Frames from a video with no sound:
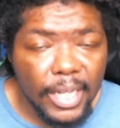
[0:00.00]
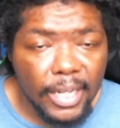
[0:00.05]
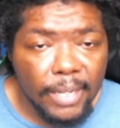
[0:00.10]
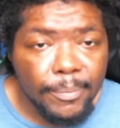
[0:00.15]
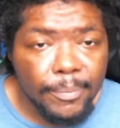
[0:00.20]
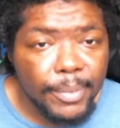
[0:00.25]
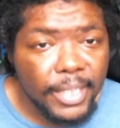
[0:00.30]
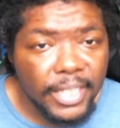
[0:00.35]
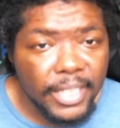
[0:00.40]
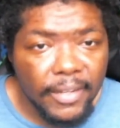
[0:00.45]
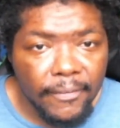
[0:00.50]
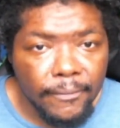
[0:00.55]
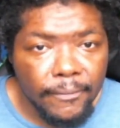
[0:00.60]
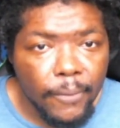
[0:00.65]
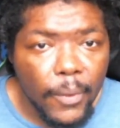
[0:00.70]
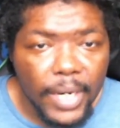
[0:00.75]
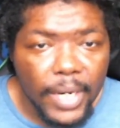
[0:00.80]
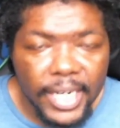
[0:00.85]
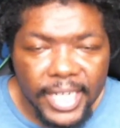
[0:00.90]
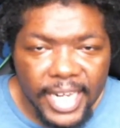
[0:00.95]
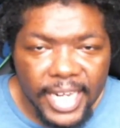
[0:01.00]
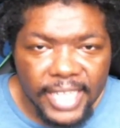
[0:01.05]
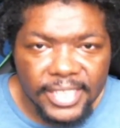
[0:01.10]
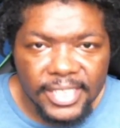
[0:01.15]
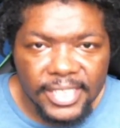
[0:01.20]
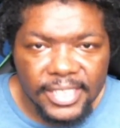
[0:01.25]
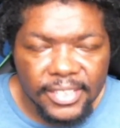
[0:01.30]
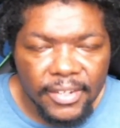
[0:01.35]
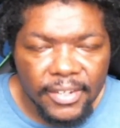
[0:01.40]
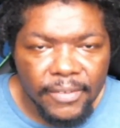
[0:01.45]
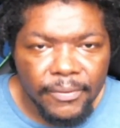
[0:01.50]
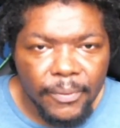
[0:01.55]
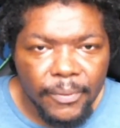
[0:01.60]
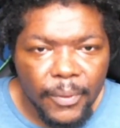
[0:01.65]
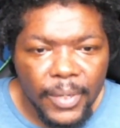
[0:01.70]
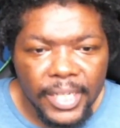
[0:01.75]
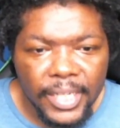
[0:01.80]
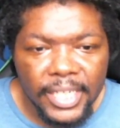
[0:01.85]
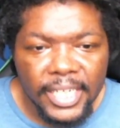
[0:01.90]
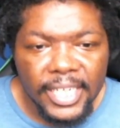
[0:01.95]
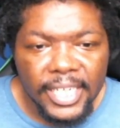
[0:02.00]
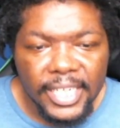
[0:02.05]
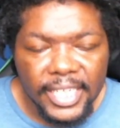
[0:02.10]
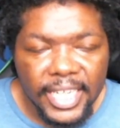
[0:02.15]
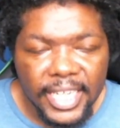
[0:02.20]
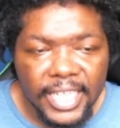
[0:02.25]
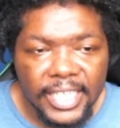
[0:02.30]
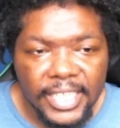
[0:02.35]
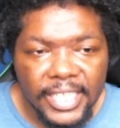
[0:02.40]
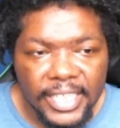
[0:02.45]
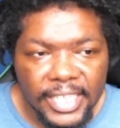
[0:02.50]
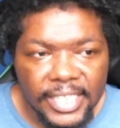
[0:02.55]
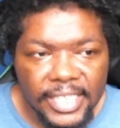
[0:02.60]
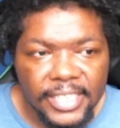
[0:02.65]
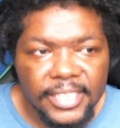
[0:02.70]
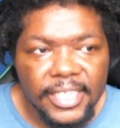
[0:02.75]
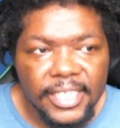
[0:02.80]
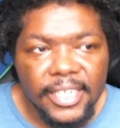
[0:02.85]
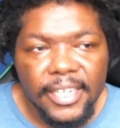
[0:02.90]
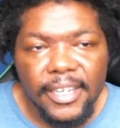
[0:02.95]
completely avoided that just to avoid getting his